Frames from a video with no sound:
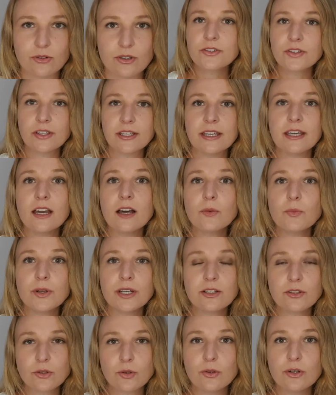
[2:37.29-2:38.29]
So here
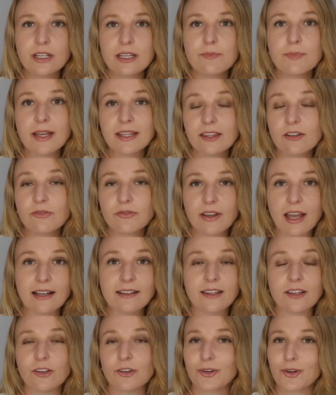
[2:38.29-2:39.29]
we are talking about the fact
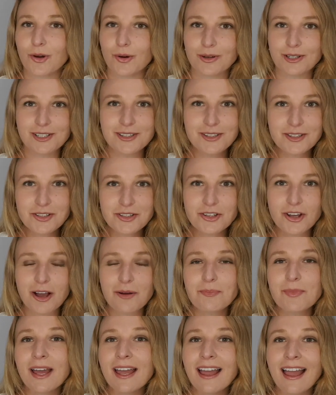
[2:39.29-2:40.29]
that you're going to the
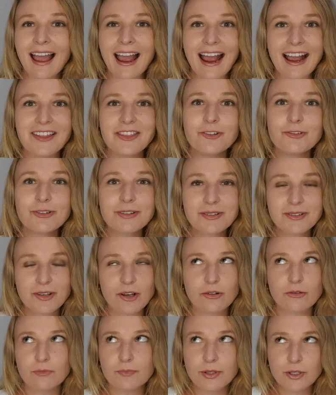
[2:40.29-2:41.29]
shop and the
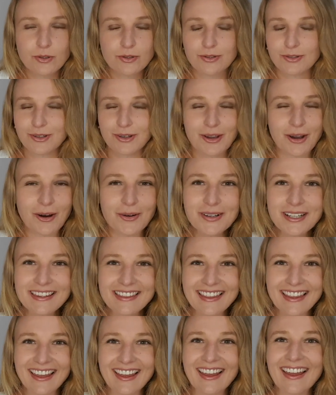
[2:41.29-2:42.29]
result because you're going
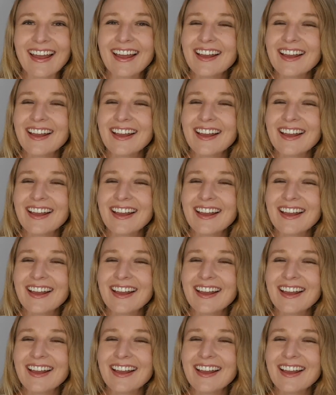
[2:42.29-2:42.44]
there.